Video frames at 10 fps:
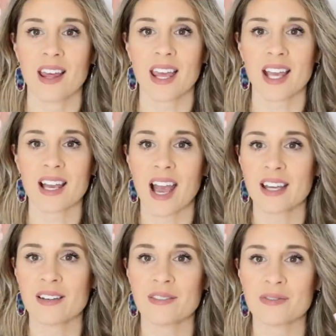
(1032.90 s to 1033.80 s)
it
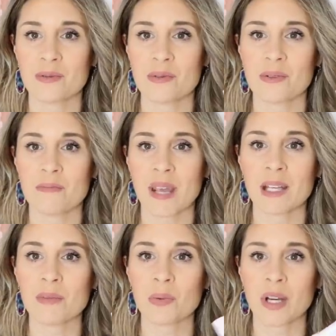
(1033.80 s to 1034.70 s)
kind of
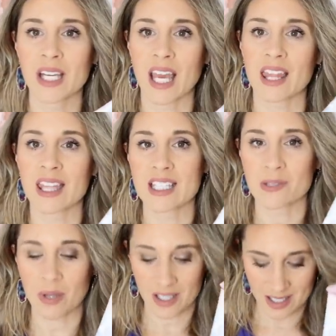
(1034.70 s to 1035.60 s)
made me want to get
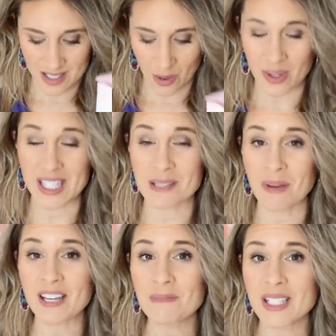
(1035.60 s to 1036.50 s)
this one. So this
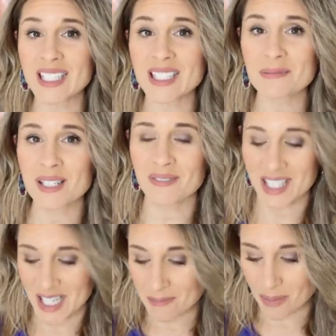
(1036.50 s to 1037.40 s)
might have been a little bit of
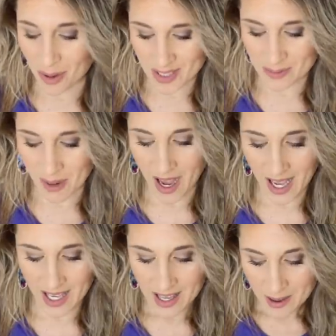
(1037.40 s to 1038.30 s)
an impulse
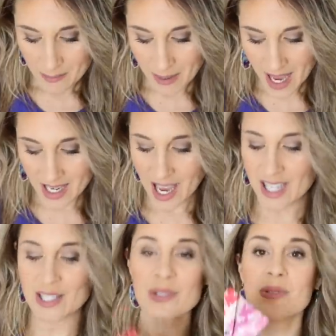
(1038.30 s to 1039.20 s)
buy, but
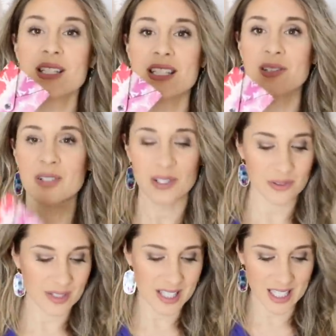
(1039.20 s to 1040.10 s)
I do still
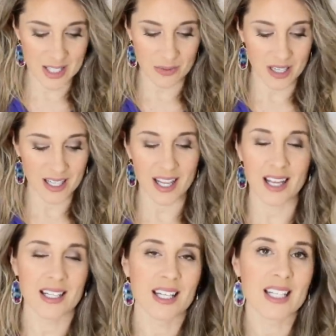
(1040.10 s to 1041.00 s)
use this one
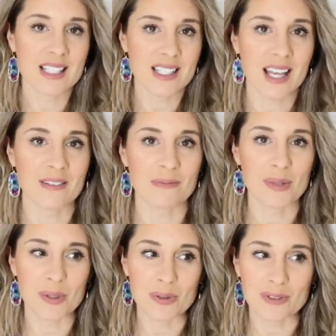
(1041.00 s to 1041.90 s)
and it is kind of
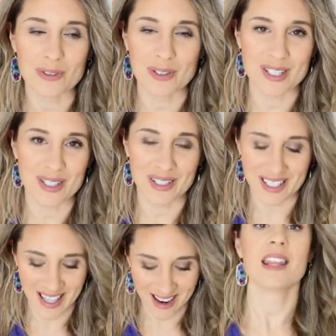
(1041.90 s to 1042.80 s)
beautiful to
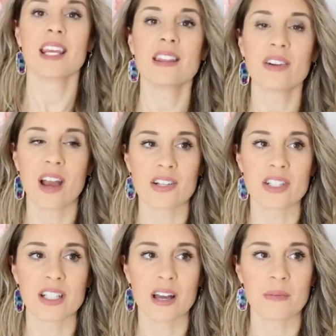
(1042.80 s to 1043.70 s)
look at. I think they're
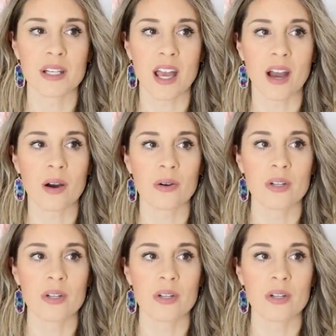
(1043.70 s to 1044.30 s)
actually coming out